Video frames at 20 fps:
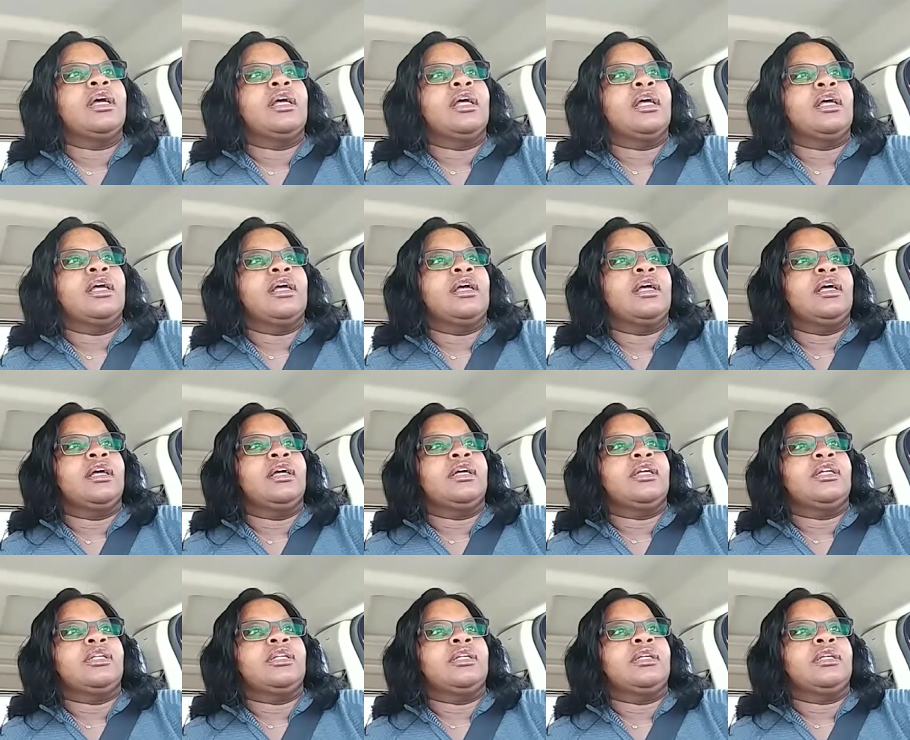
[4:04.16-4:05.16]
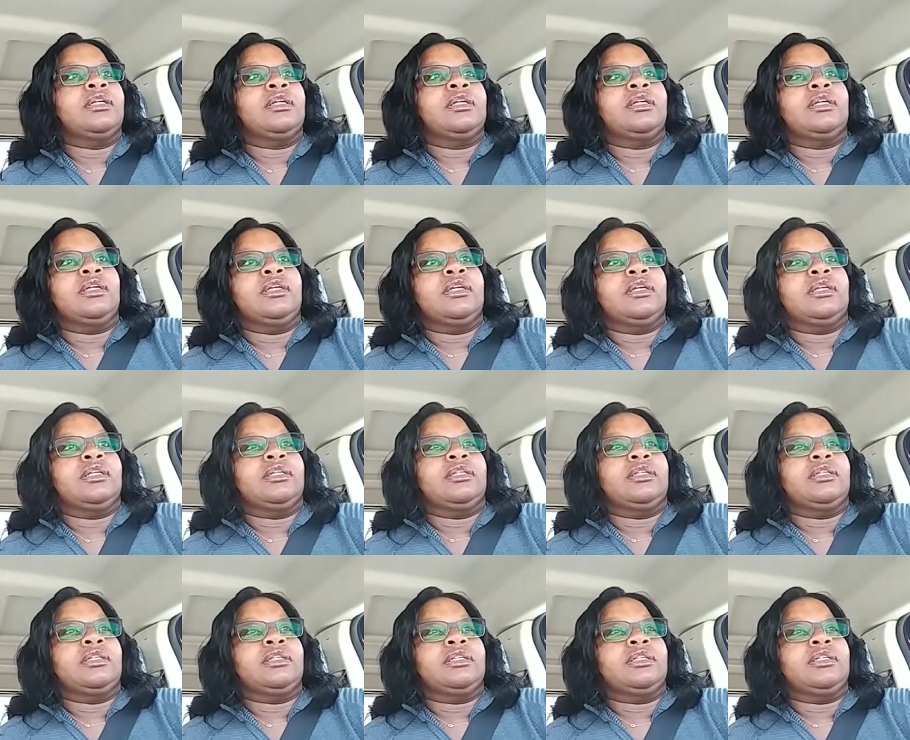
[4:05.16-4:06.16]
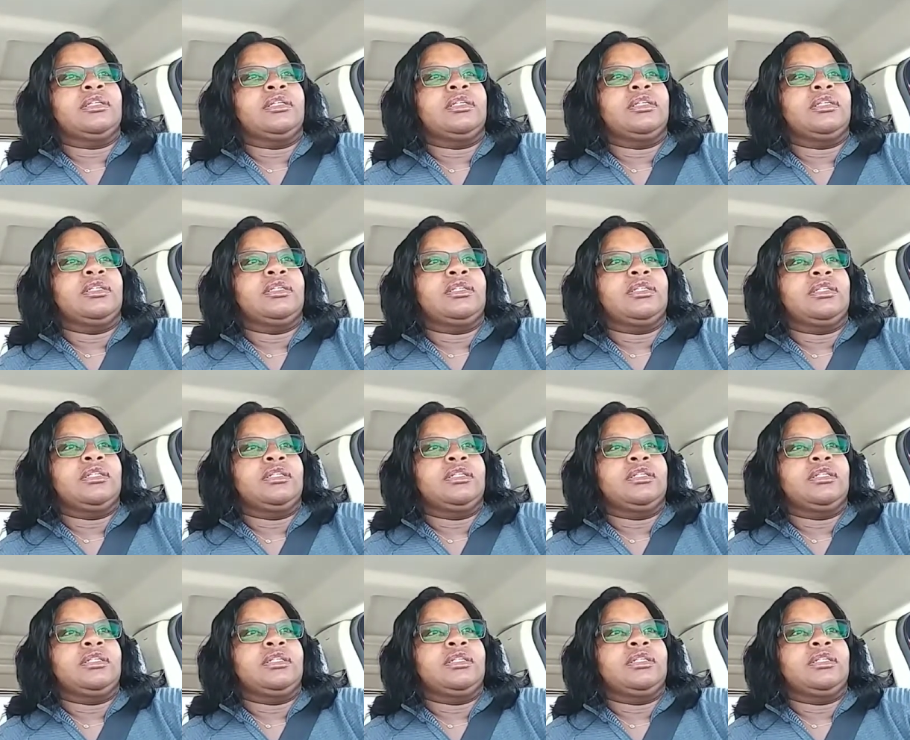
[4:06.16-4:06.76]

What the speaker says: No one is speaking in this clip.